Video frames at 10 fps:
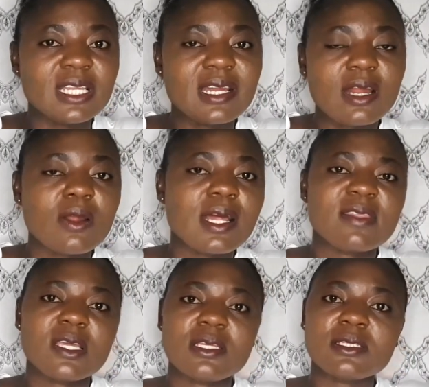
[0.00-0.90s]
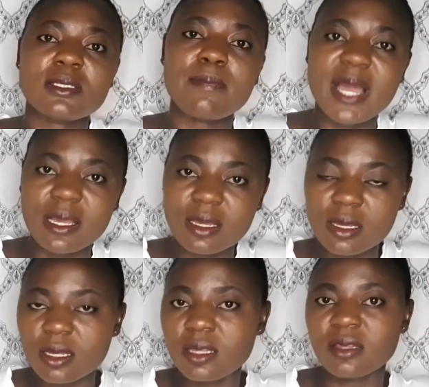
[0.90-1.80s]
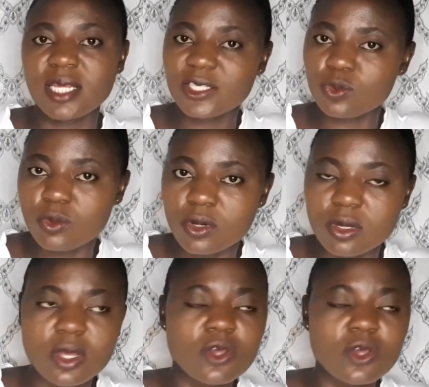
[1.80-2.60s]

Then another thing is the bank network.